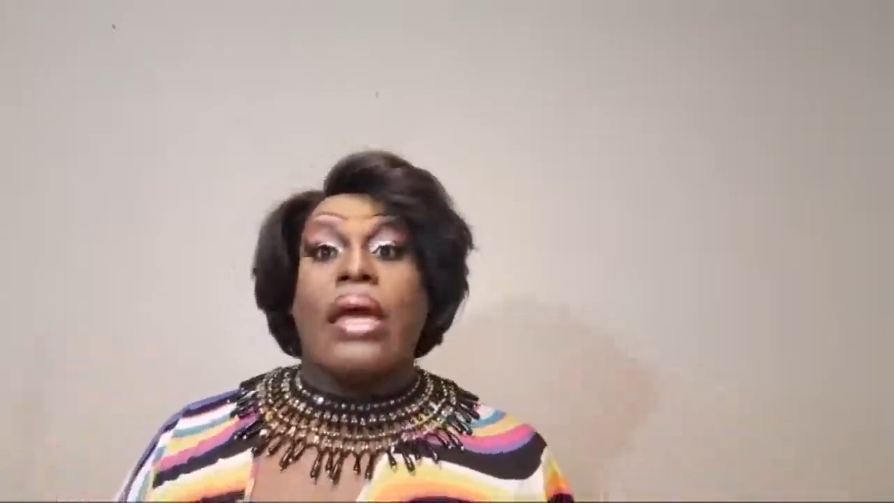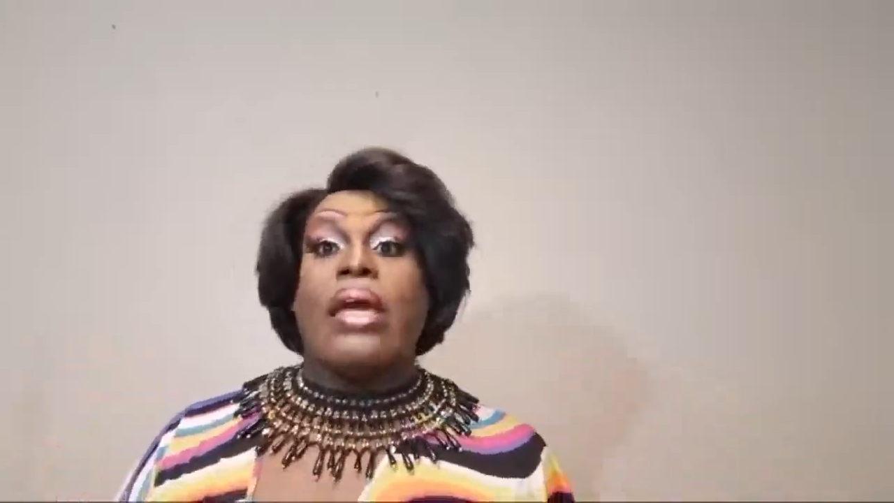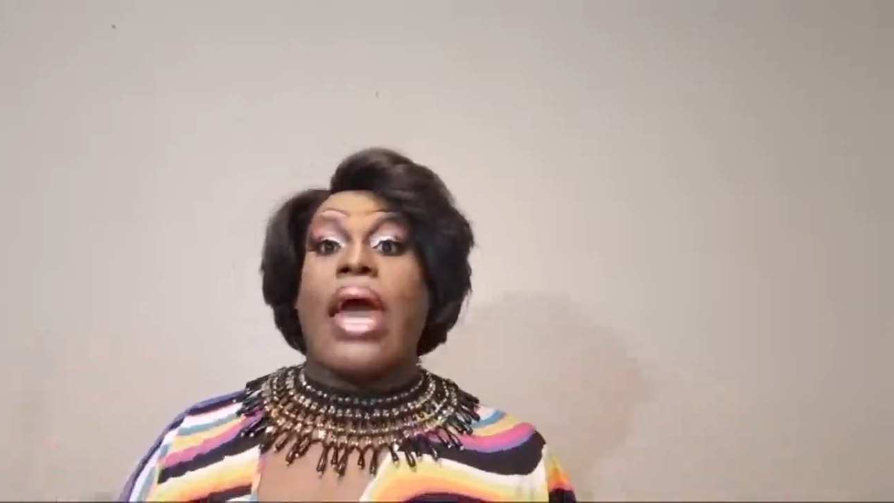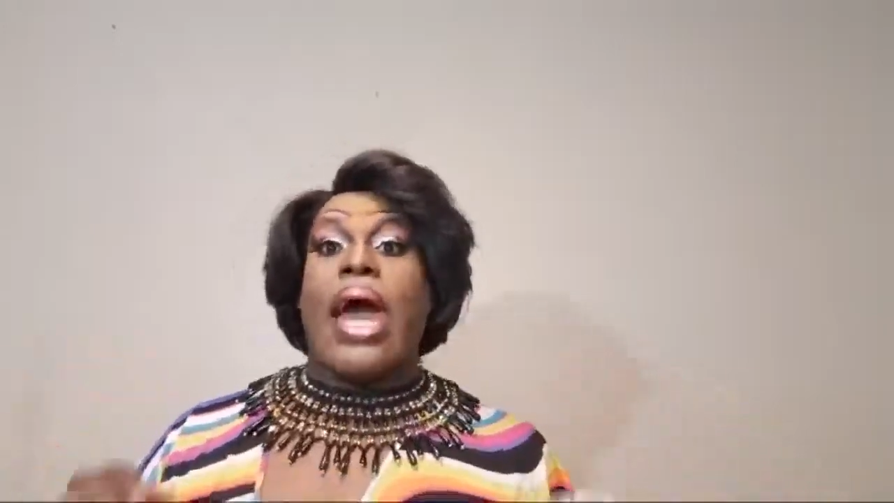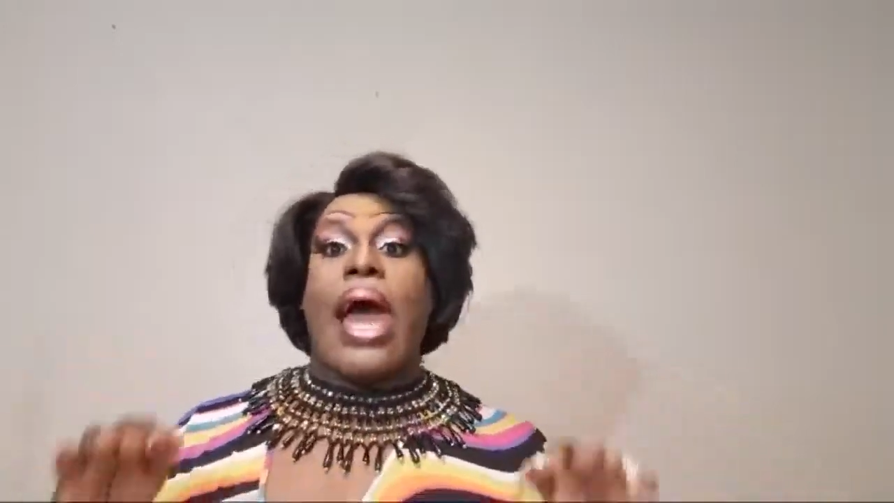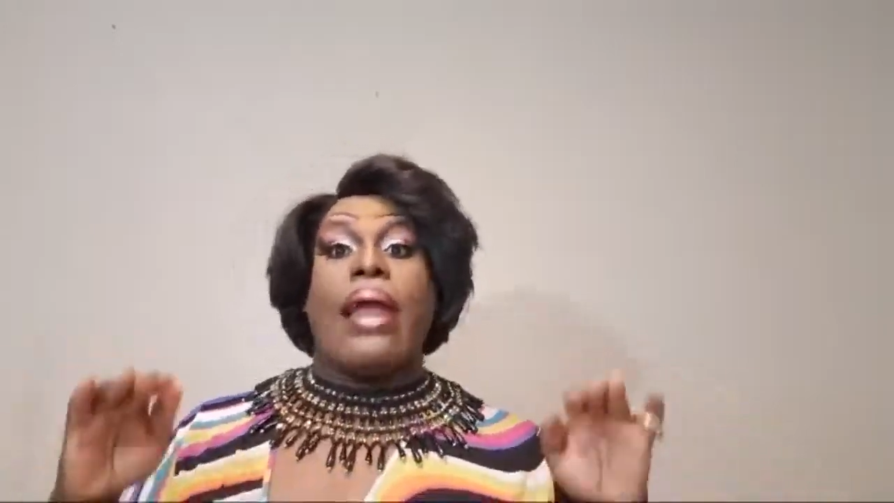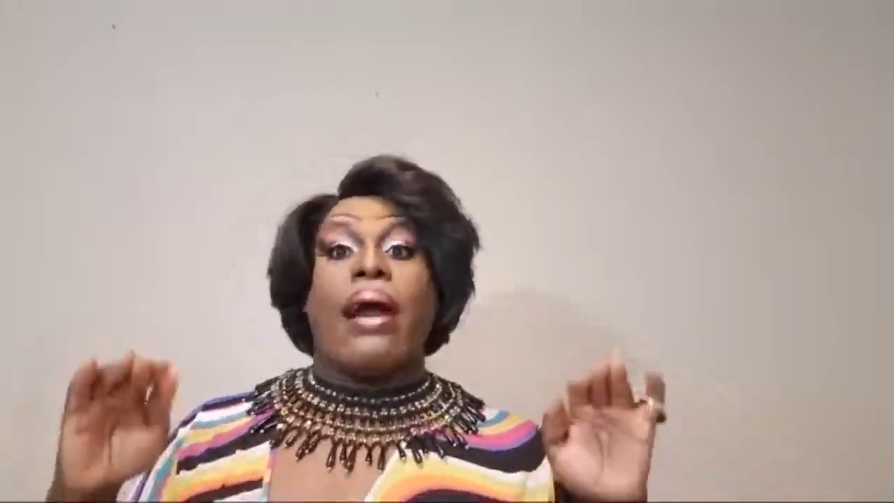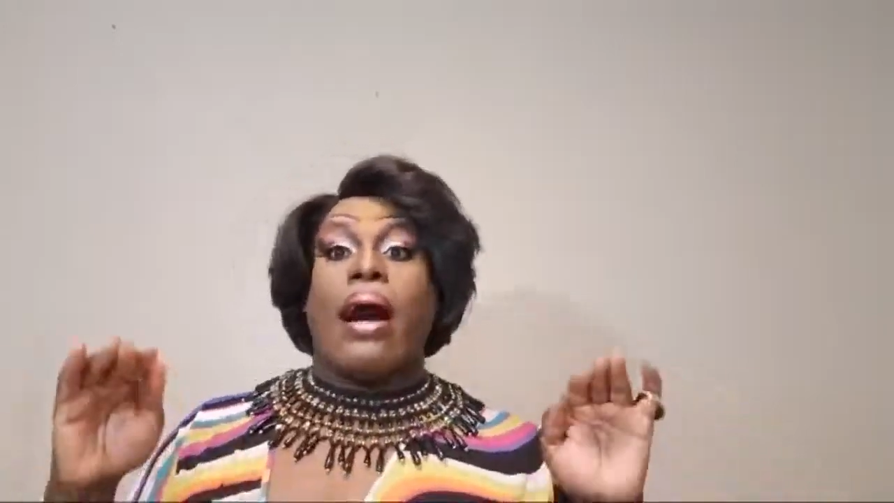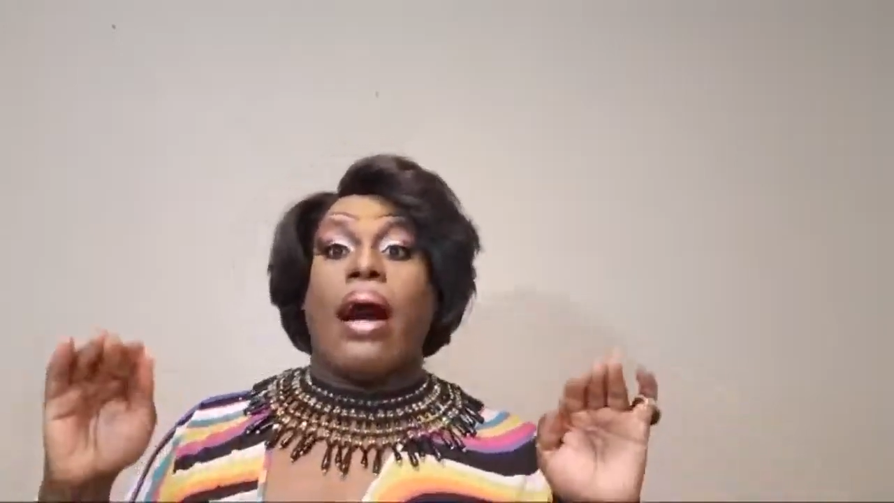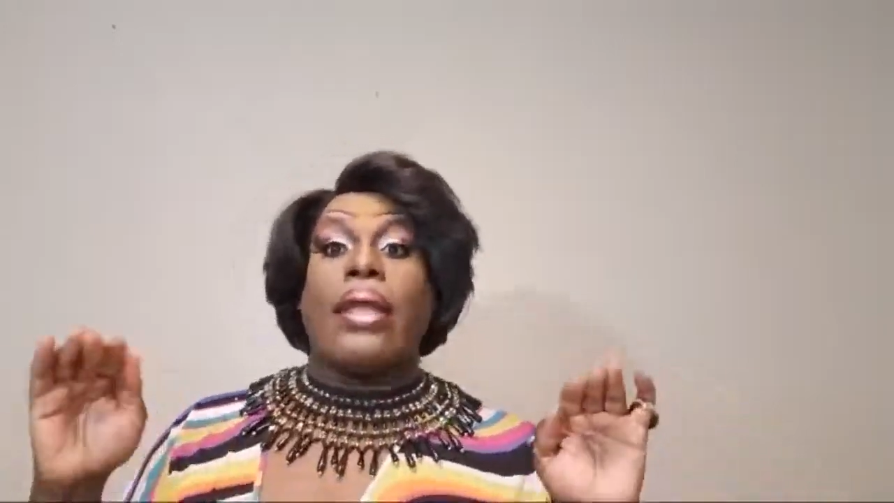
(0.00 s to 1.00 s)
He
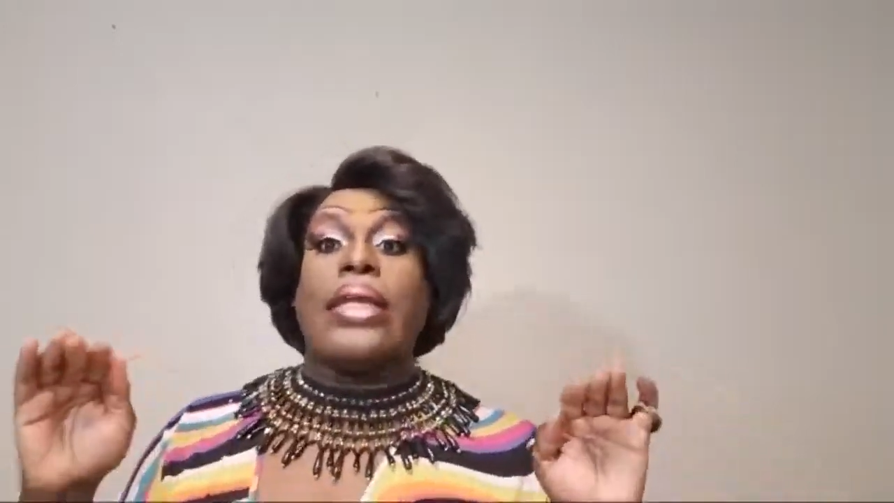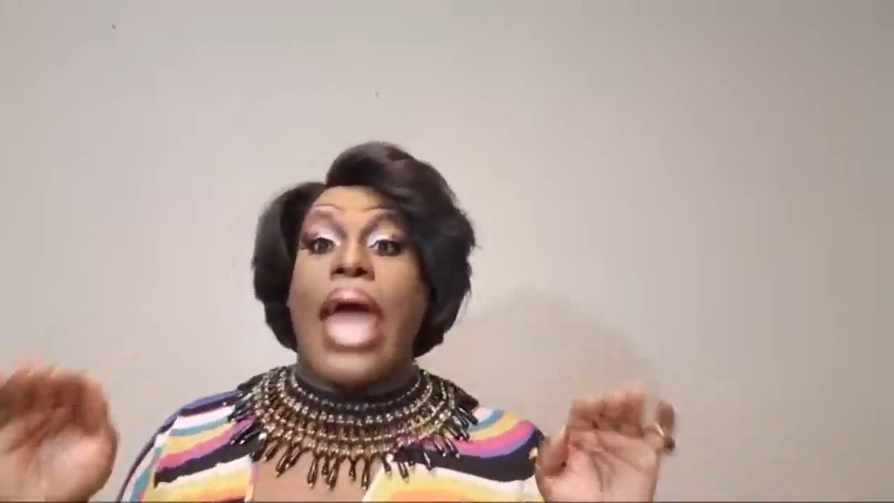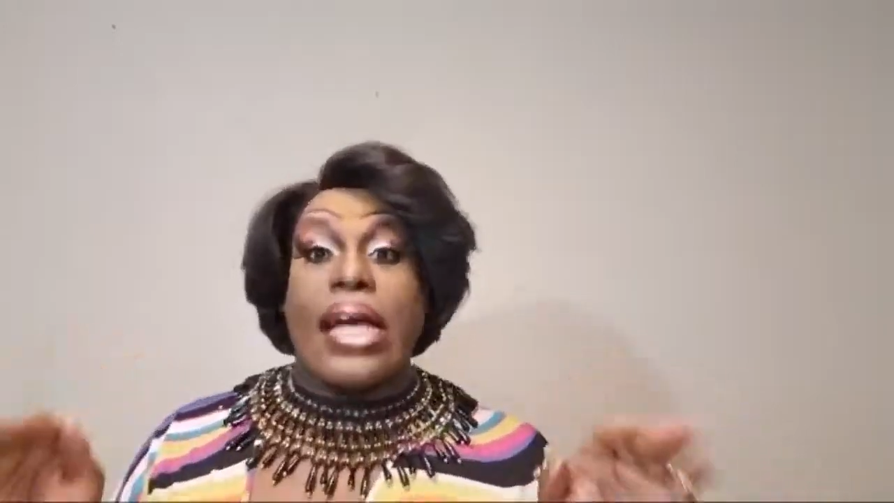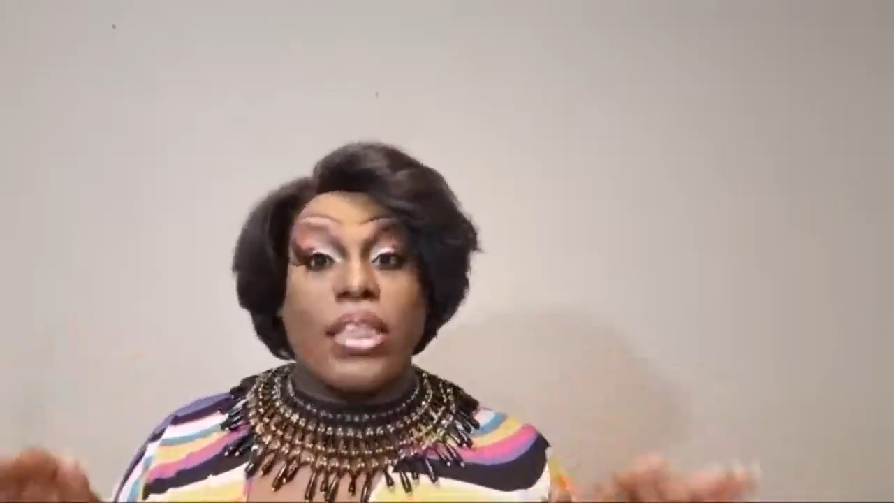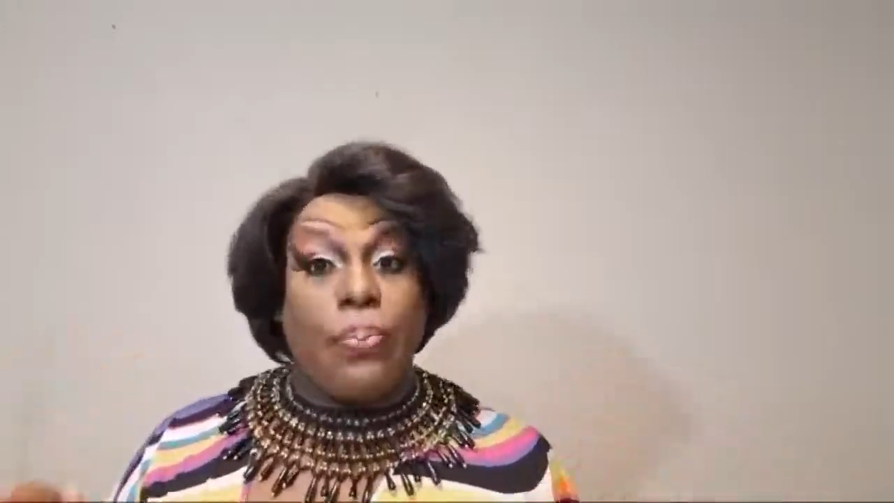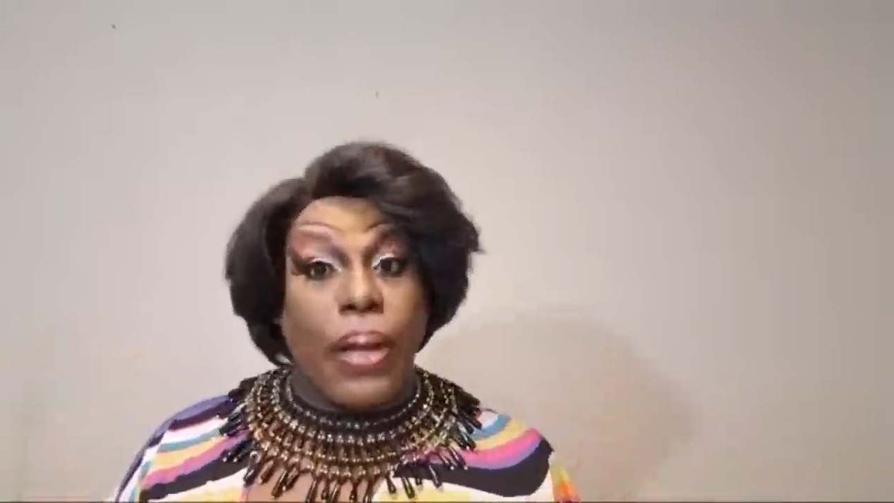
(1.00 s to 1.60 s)
had Nancy